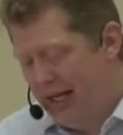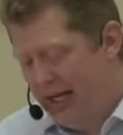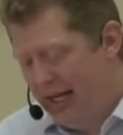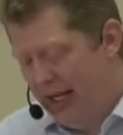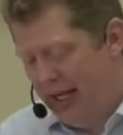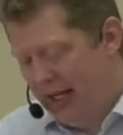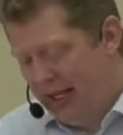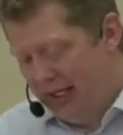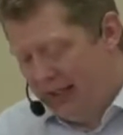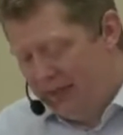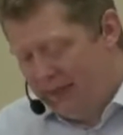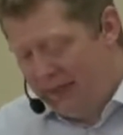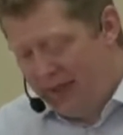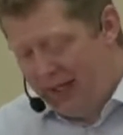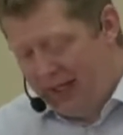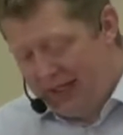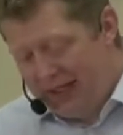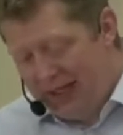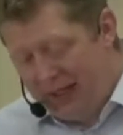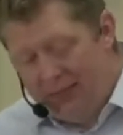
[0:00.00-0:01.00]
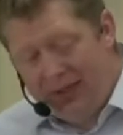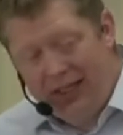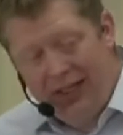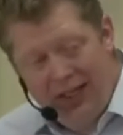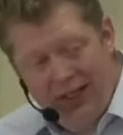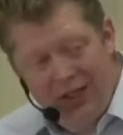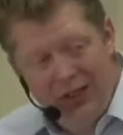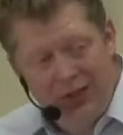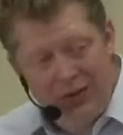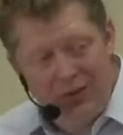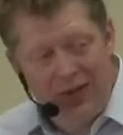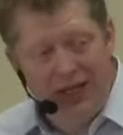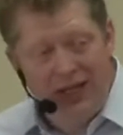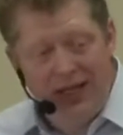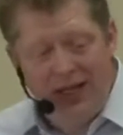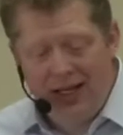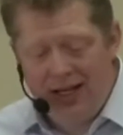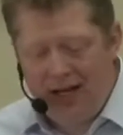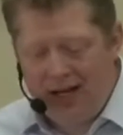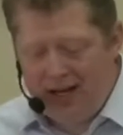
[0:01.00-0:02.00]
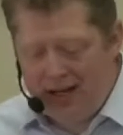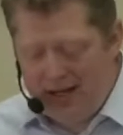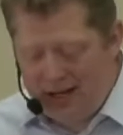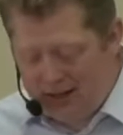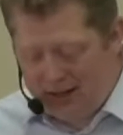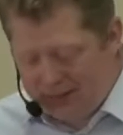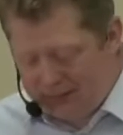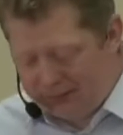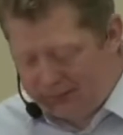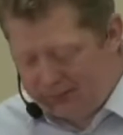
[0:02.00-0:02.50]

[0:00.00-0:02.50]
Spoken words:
And first, he begins where they are.